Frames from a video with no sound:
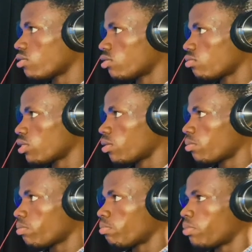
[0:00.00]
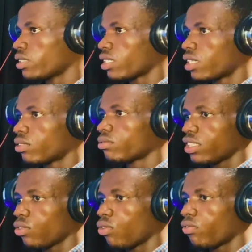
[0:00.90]
way better now.
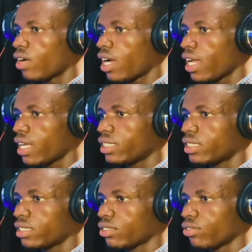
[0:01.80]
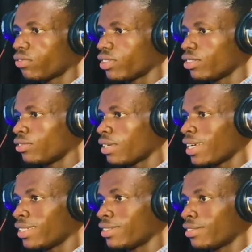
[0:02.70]
Overhead. So for the
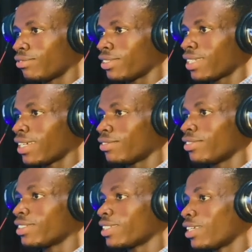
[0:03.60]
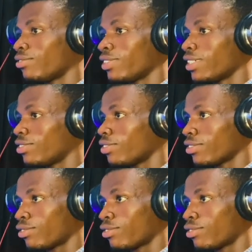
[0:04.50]
overheads, what the only thing I do here is just